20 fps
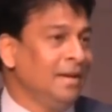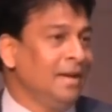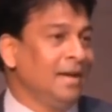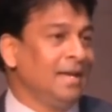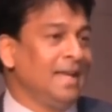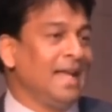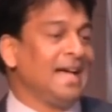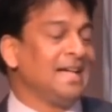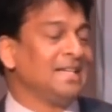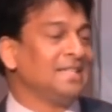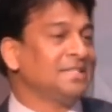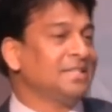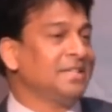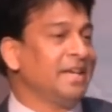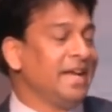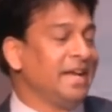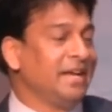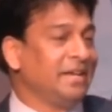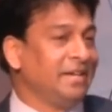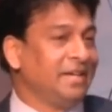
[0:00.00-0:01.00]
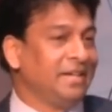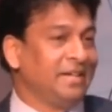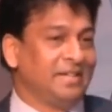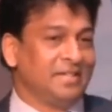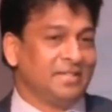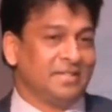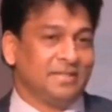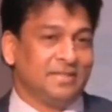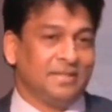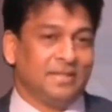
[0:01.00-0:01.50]
Last date
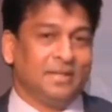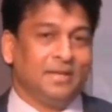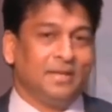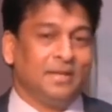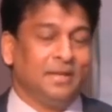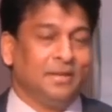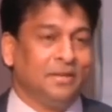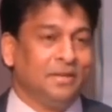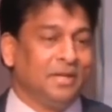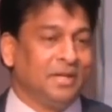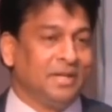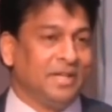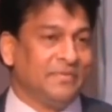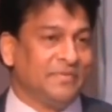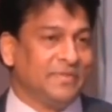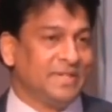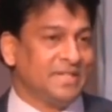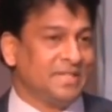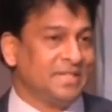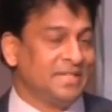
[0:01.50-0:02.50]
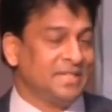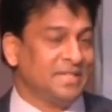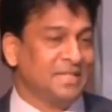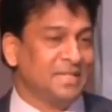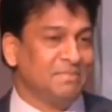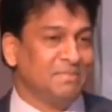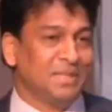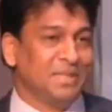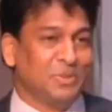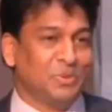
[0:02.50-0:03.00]
is 31st
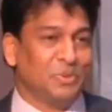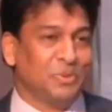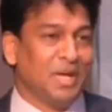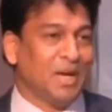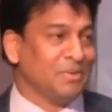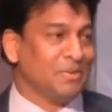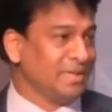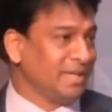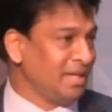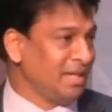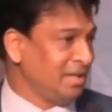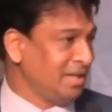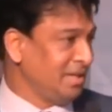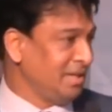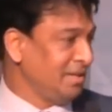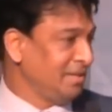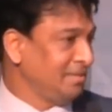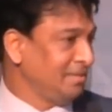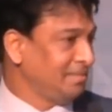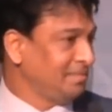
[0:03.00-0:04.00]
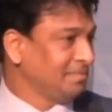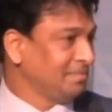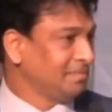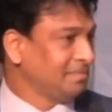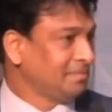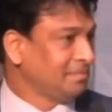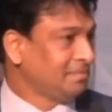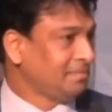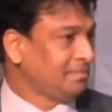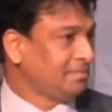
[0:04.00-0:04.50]
December 2018.
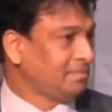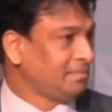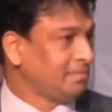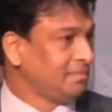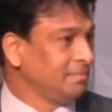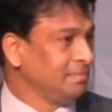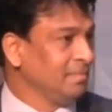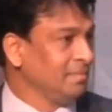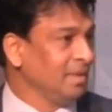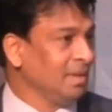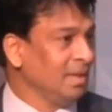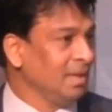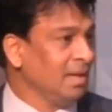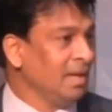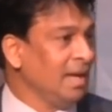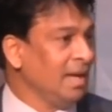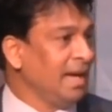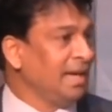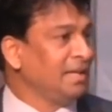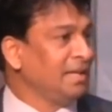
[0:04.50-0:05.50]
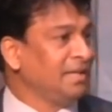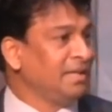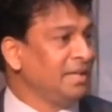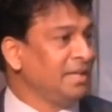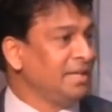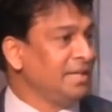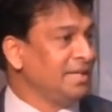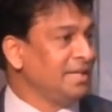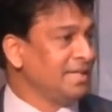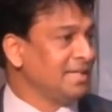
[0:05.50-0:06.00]
And
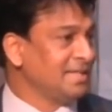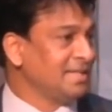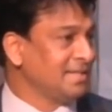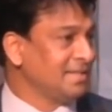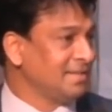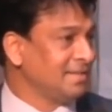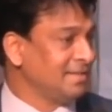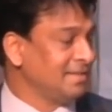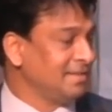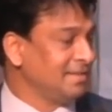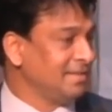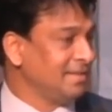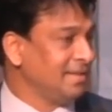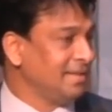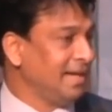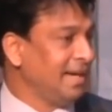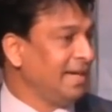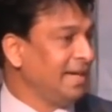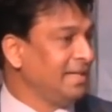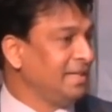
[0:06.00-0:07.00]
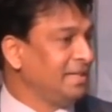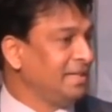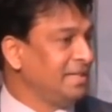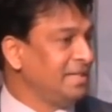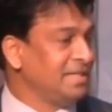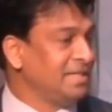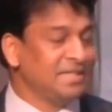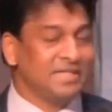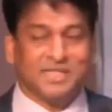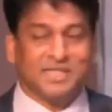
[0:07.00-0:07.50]
TDS and
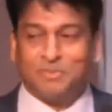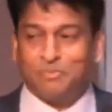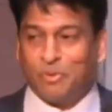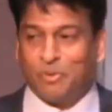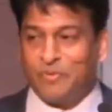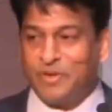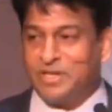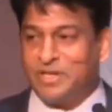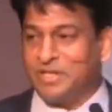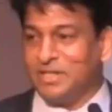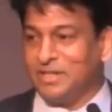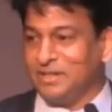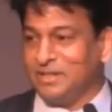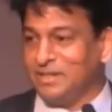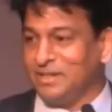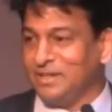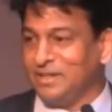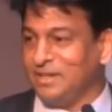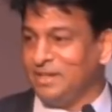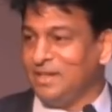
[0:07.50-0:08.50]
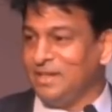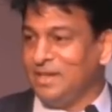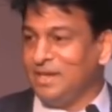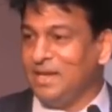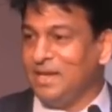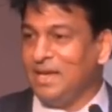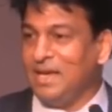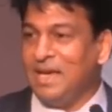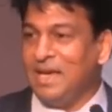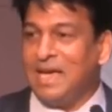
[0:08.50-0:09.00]
TCS provision
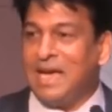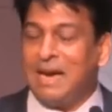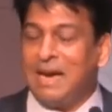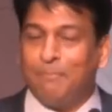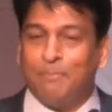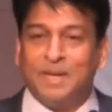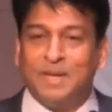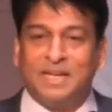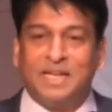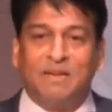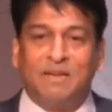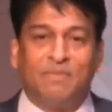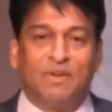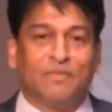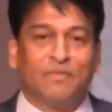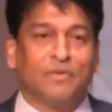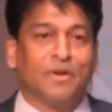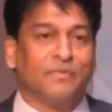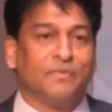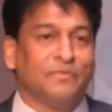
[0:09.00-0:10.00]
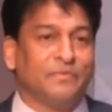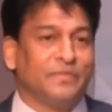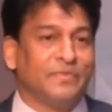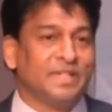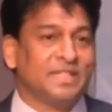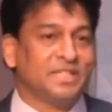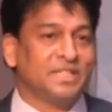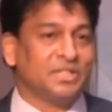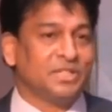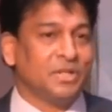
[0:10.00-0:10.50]
applicable from
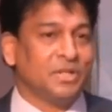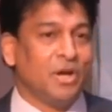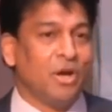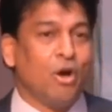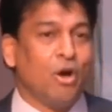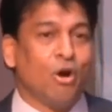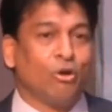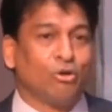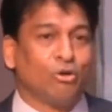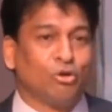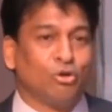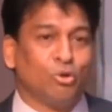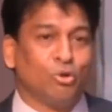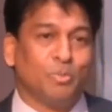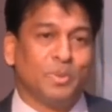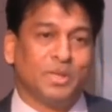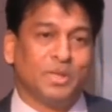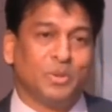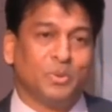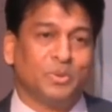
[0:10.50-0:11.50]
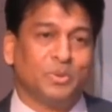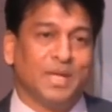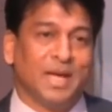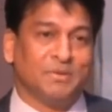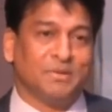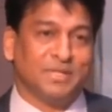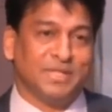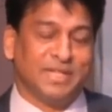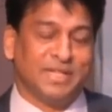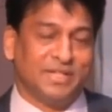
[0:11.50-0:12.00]
1st October
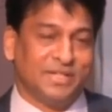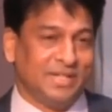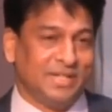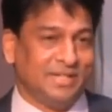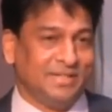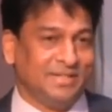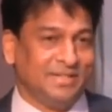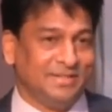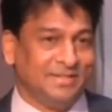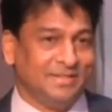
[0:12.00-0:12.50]
2018.